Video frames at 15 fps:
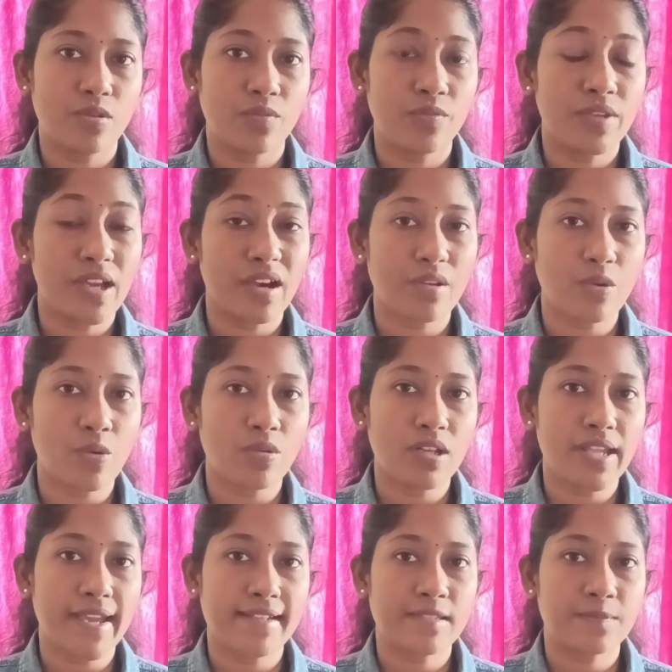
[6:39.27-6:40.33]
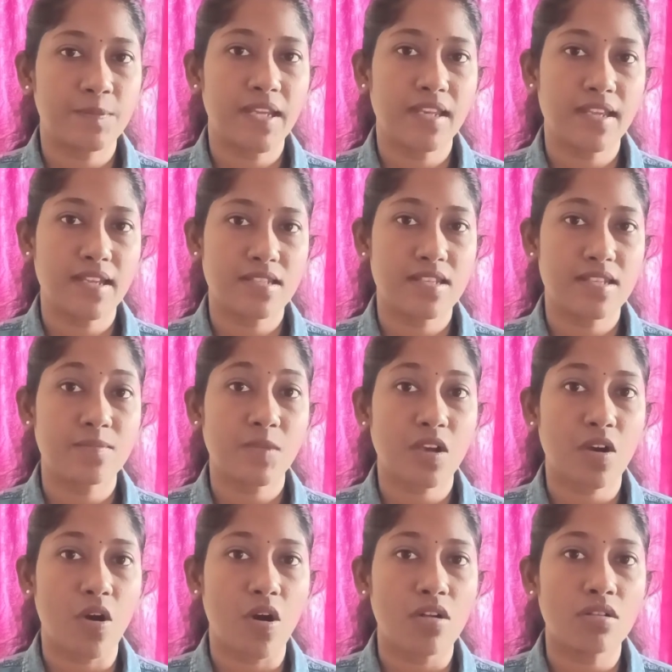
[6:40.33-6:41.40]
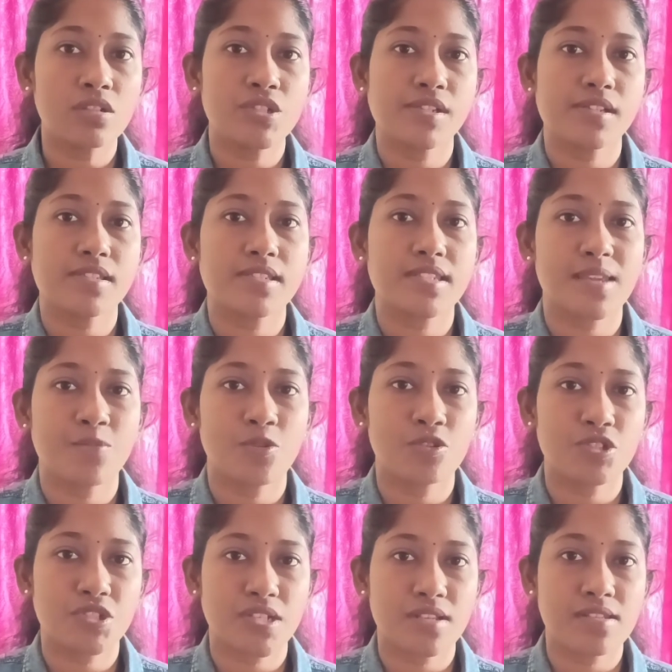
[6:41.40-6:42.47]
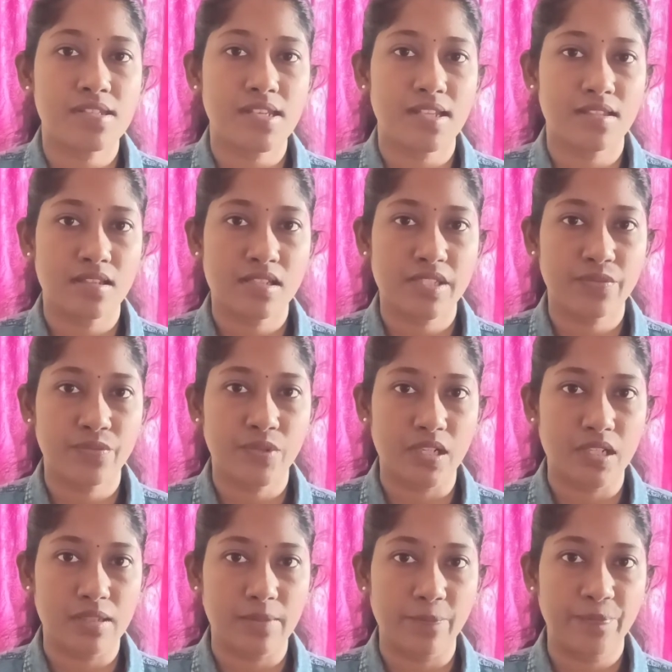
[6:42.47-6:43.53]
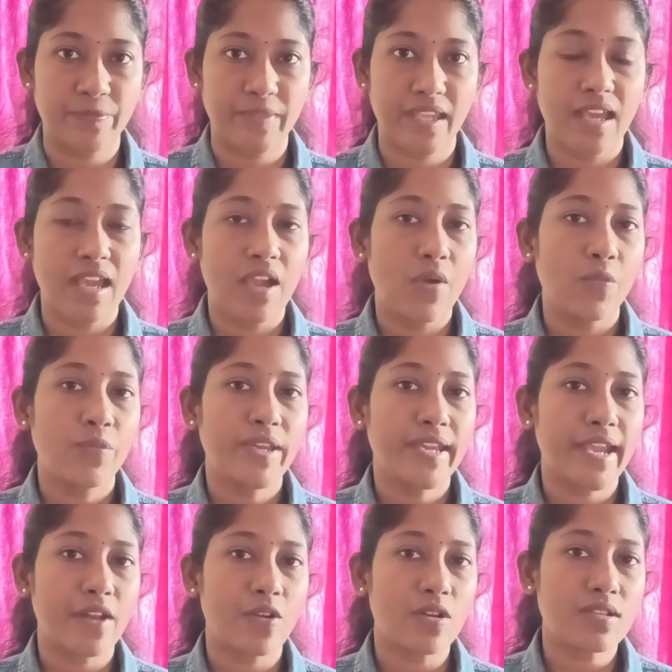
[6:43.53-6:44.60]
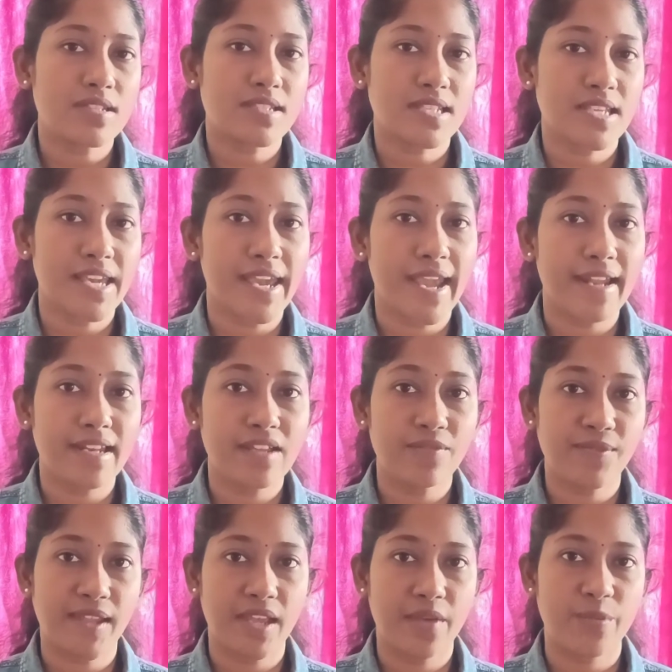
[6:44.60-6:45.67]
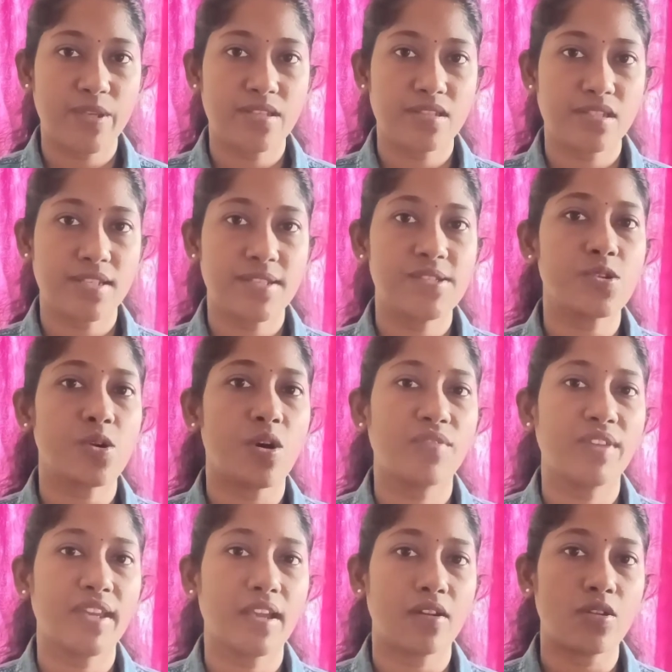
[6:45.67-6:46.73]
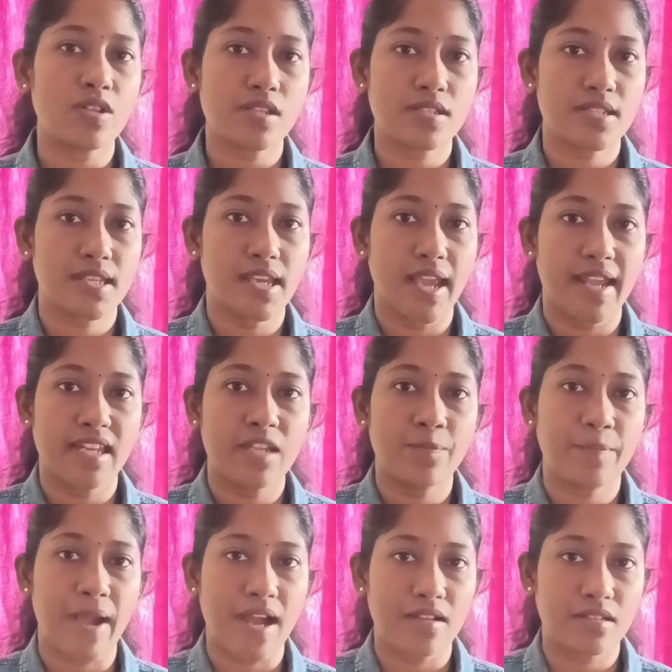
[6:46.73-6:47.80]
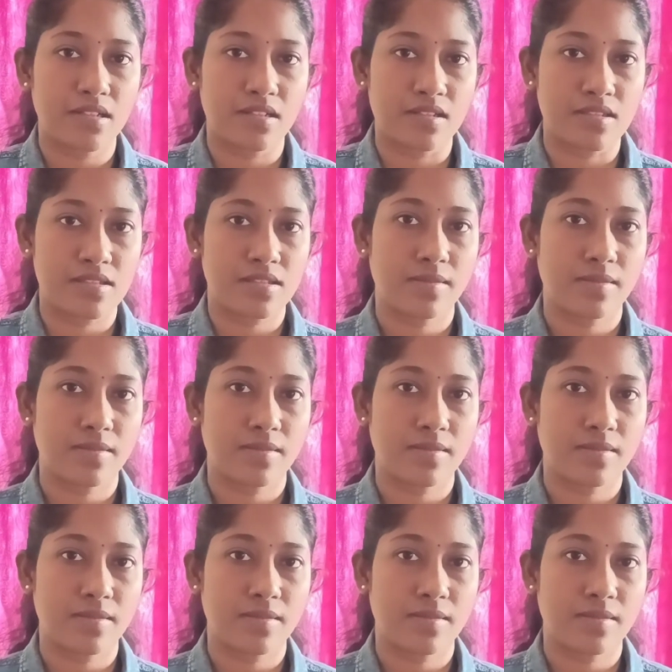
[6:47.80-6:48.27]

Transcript: are only experiencing conscious emotions in this world. We cannot see any frequencies or we cannot see any patterns.